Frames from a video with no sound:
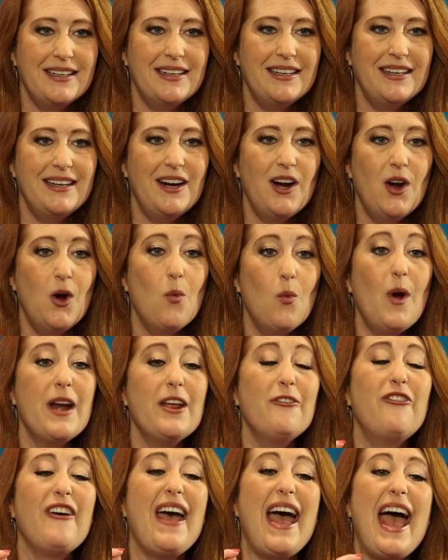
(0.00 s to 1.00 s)
and personal
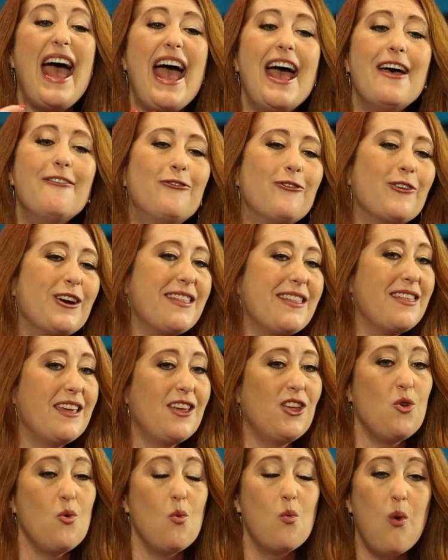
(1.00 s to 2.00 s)
life. So
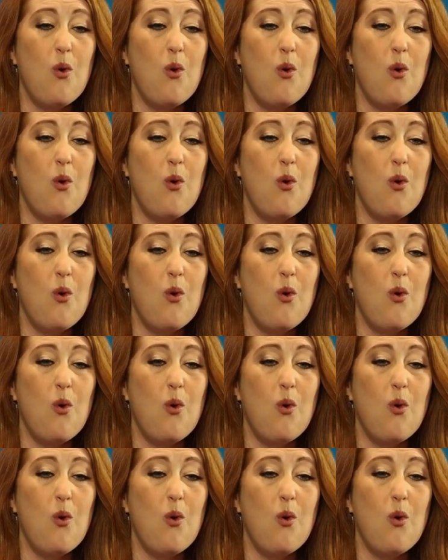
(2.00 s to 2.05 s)
how do